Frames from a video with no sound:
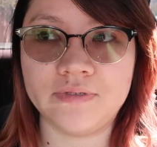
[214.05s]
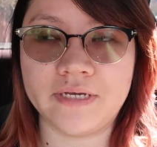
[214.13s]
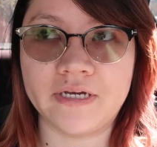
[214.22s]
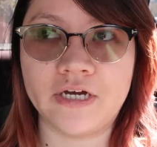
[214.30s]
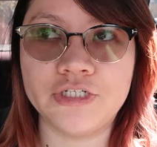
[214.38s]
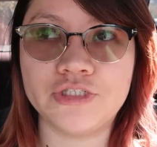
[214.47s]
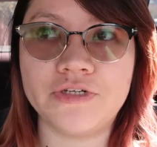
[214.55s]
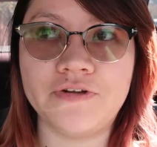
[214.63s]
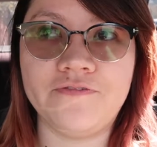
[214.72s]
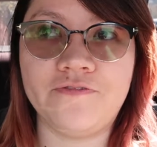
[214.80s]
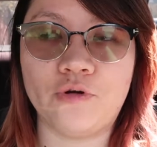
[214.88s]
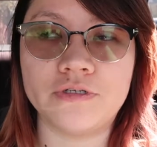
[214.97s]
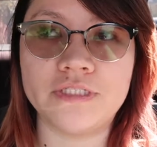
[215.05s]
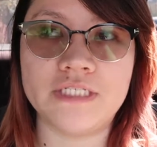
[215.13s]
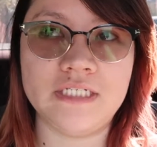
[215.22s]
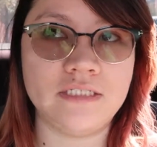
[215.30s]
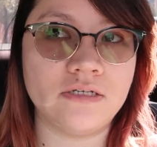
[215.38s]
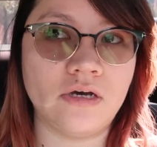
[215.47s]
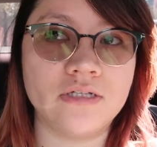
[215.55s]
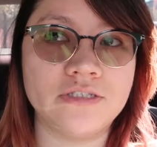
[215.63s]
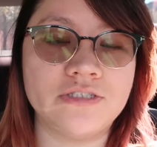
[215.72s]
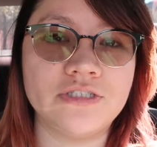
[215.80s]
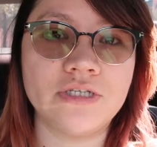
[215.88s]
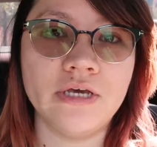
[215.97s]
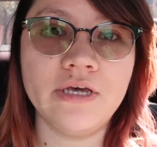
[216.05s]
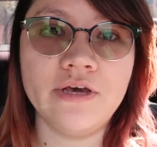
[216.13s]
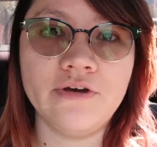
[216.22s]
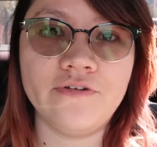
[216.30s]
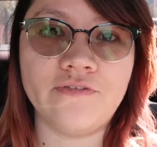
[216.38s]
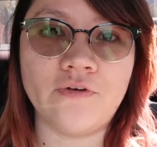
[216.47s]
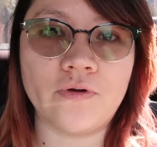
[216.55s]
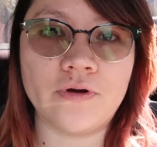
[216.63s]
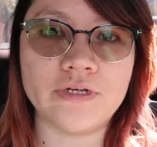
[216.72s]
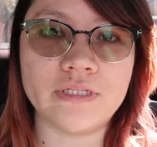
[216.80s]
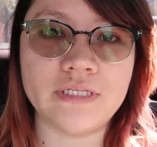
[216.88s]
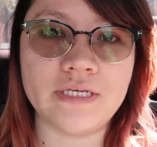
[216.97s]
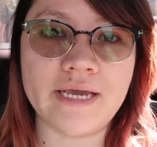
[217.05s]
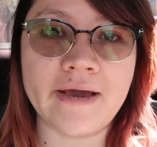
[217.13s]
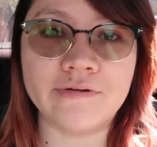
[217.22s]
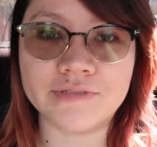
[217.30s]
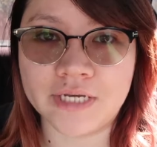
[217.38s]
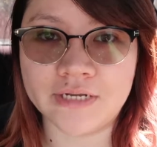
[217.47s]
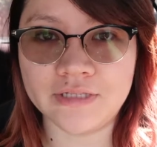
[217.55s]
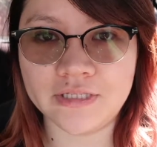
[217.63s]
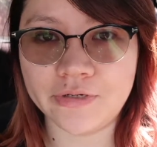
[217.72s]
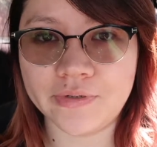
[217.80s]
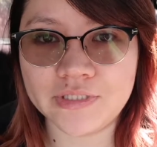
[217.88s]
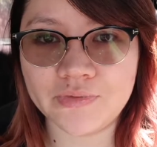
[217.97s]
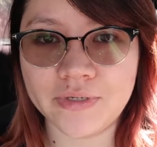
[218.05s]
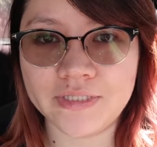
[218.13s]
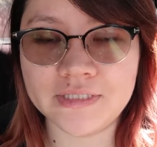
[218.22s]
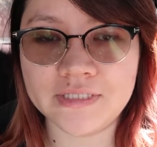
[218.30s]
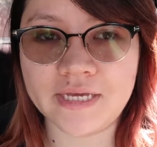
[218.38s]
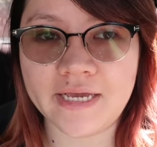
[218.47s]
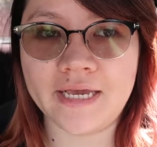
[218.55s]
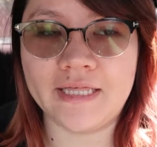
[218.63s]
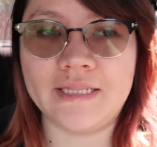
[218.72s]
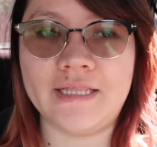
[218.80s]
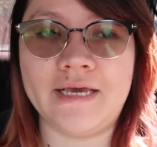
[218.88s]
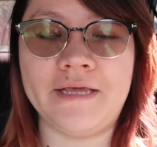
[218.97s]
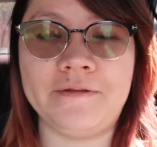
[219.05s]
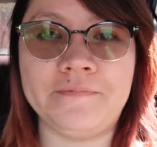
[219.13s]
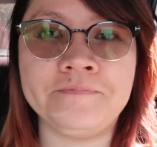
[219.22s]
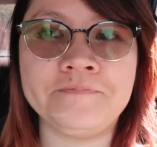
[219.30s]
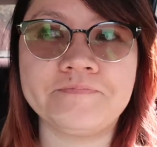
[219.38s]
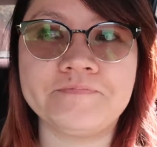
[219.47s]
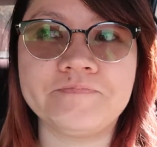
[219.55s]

like $114 for the outside of the US ones and then